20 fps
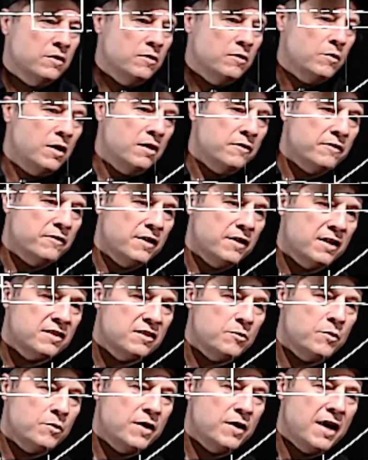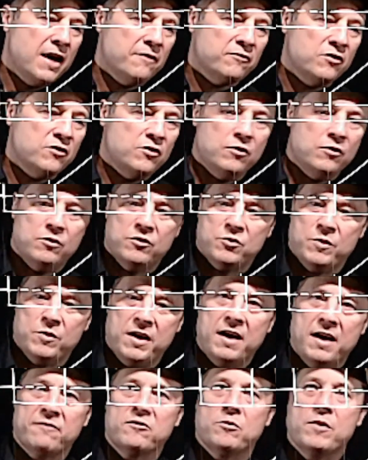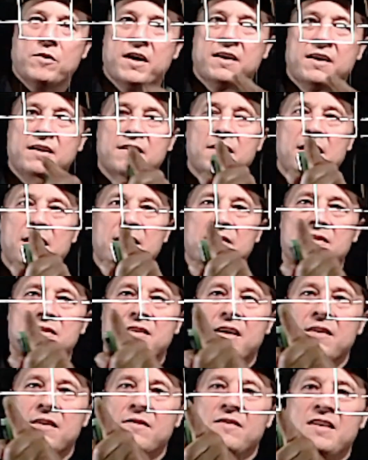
Well, the next thing we have to do is we have to recognize that